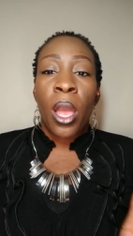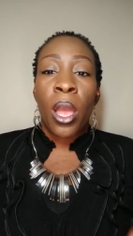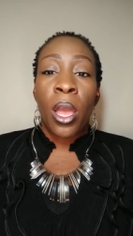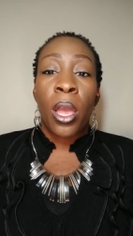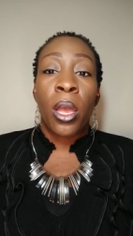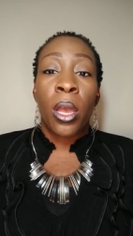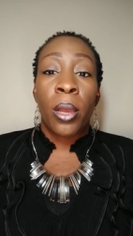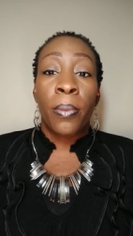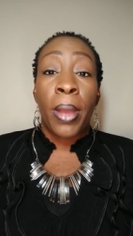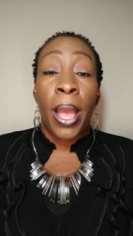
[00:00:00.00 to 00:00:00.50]

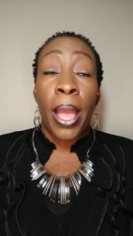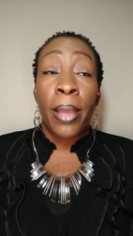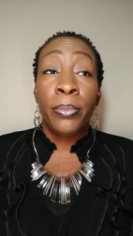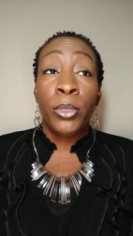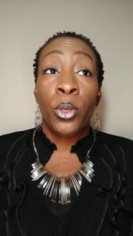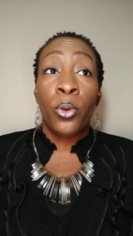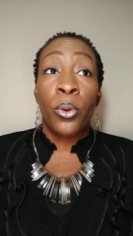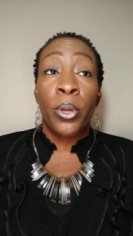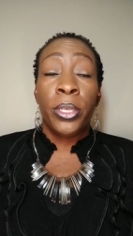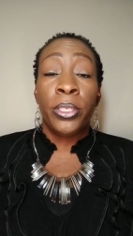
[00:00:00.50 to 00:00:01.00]
um,
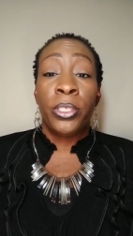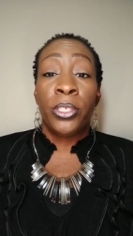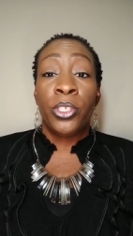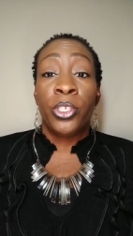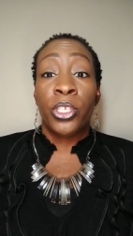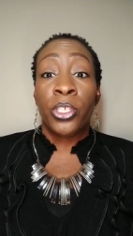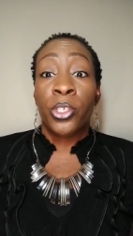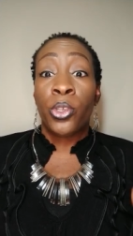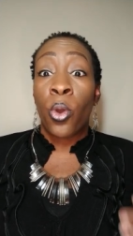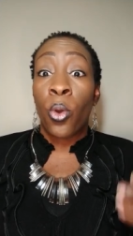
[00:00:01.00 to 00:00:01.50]
I'm going to
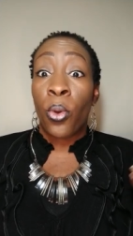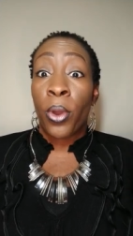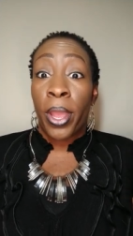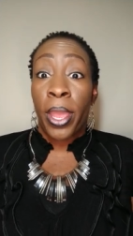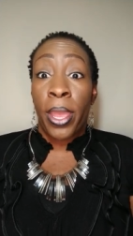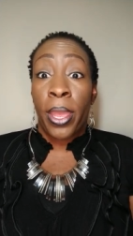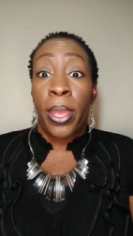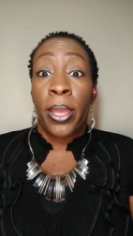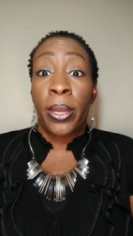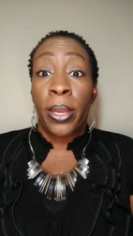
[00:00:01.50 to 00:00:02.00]
just go
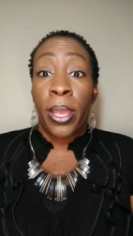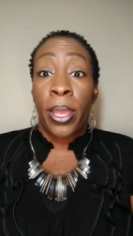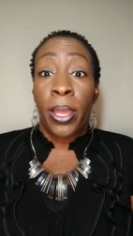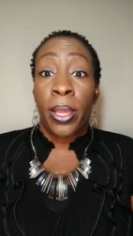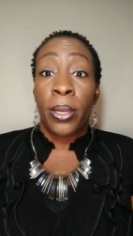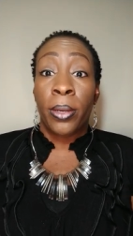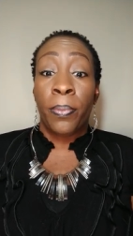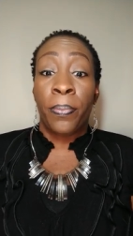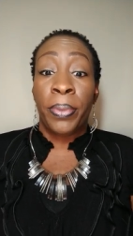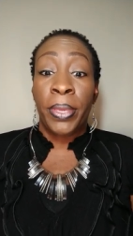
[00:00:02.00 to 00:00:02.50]
ahead
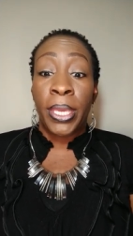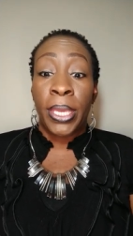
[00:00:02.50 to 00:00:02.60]
and